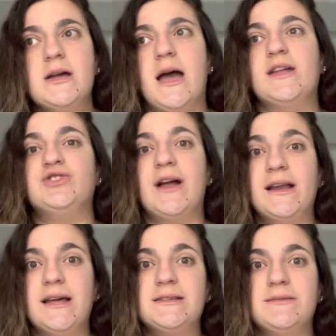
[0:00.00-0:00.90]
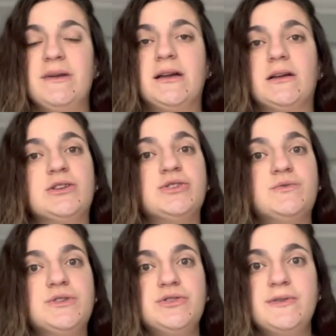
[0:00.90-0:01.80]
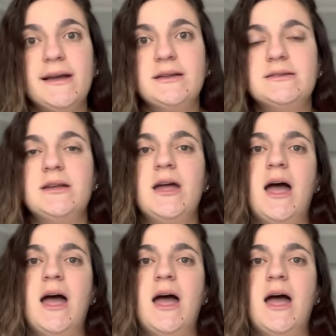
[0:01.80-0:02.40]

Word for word: I try not to make it too strict.